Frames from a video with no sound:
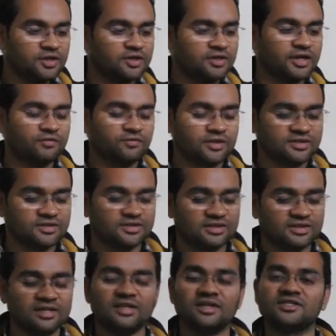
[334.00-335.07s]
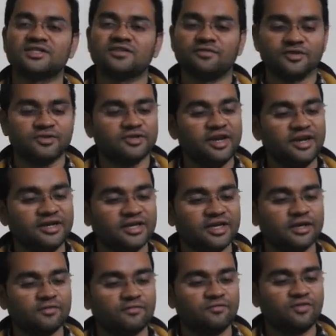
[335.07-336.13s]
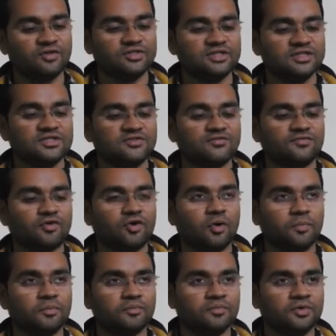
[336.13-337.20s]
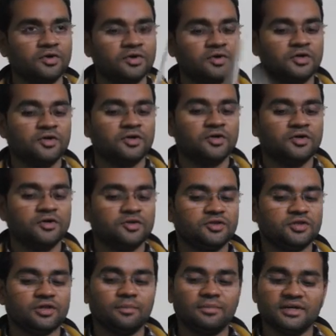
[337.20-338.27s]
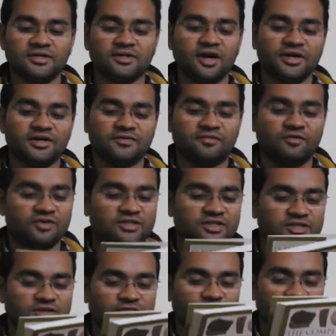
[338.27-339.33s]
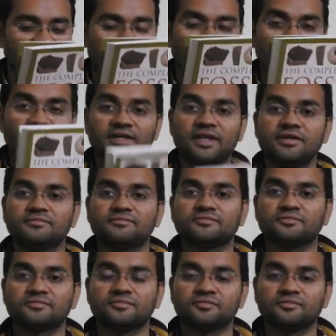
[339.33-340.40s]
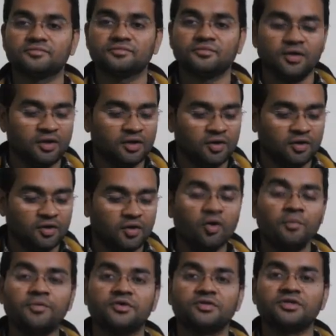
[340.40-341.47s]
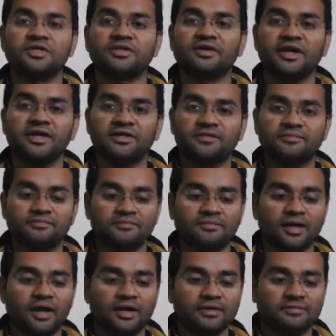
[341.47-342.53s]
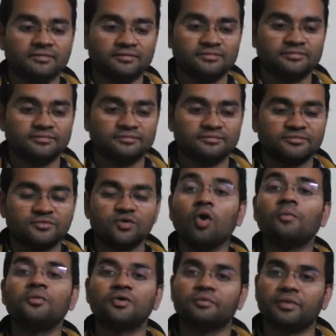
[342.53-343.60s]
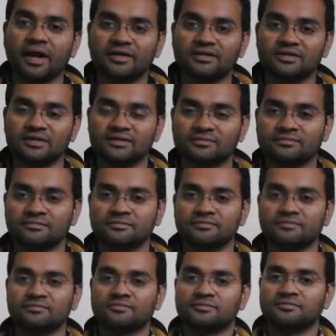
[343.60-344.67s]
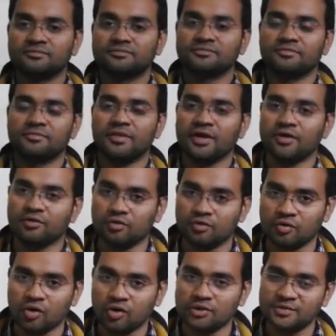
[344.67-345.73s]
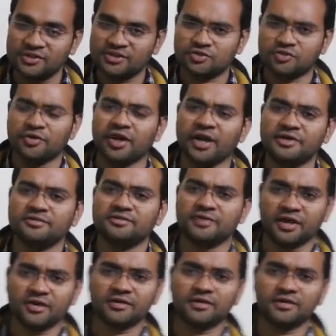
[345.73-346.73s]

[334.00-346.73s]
That was the lesson for today, digging up fossils from the complete guide to fossils and fossil collecting. Hope you're doing great and hope you're practicing. There you go. All the best. Good night. Take